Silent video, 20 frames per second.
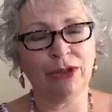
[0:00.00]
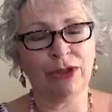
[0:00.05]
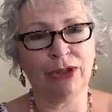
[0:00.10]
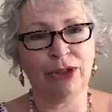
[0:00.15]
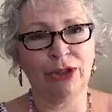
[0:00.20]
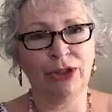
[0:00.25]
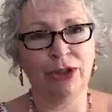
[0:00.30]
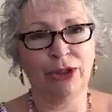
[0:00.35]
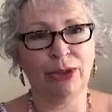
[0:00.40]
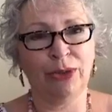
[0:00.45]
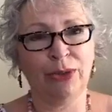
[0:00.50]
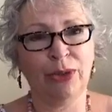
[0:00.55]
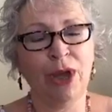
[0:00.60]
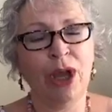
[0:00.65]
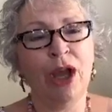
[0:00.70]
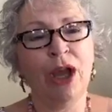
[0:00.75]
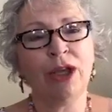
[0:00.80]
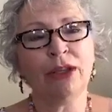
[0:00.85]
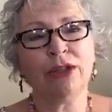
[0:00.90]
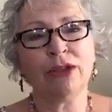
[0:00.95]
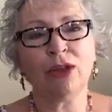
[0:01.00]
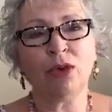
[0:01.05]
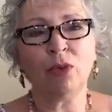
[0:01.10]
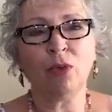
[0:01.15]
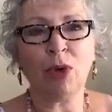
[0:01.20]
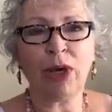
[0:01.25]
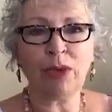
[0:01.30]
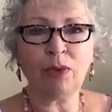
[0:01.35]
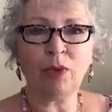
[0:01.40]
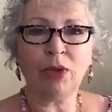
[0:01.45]
to do. So
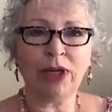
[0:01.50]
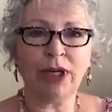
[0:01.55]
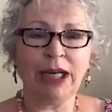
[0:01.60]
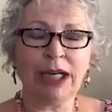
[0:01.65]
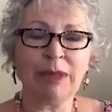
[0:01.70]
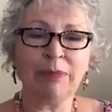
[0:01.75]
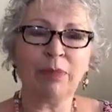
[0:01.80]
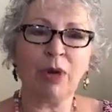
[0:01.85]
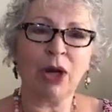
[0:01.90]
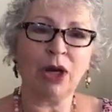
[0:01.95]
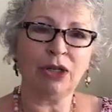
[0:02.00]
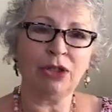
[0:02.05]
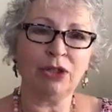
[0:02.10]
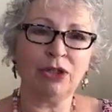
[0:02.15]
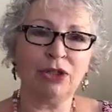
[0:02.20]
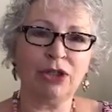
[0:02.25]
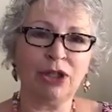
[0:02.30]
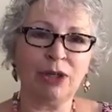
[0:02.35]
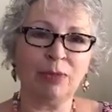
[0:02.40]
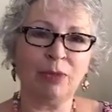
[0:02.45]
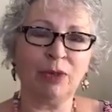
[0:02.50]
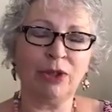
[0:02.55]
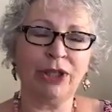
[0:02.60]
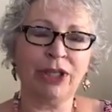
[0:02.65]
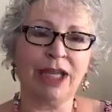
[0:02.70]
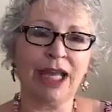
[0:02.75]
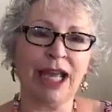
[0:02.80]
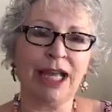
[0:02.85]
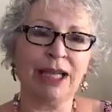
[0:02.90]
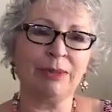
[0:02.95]
when we're in partnership with
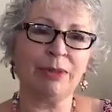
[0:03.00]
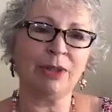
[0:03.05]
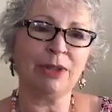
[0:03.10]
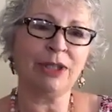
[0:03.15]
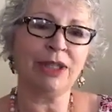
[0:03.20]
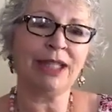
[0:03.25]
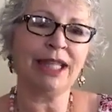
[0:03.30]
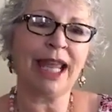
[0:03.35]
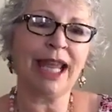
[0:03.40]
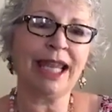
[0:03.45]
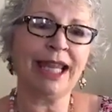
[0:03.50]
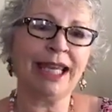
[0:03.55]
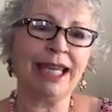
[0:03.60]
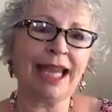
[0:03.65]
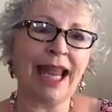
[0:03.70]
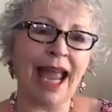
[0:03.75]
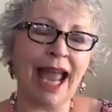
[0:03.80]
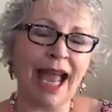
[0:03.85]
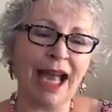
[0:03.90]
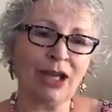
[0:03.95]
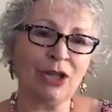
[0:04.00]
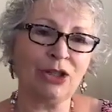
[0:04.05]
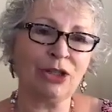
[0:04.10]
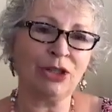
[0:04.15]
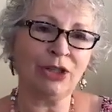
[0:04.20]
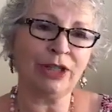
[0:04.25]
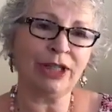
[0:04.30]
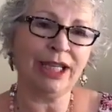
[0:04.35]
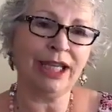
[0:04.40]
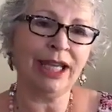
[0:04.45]
the animals, they can
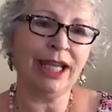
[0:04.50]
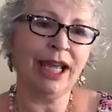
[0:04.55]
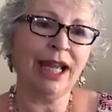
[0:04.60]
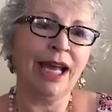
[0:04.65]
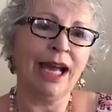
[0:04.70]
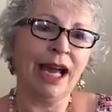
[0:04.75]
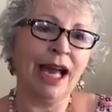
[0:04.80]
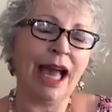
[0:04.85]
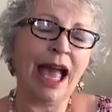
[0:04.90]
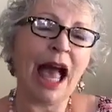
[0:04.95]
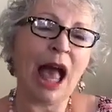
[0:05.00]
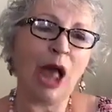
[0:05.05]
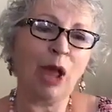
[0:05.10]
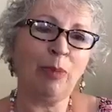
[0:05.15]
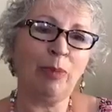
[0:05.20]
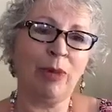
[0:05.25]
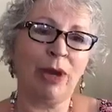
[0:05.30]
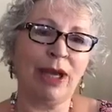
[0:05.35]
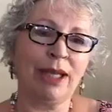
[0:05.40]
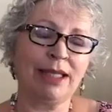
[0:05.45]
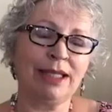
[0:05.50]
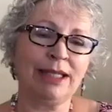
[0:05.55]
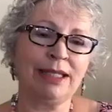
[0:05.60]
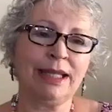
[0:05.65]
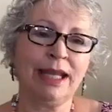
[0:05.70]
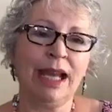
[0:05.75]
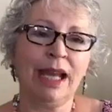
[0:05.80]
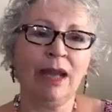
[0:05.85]
actually help us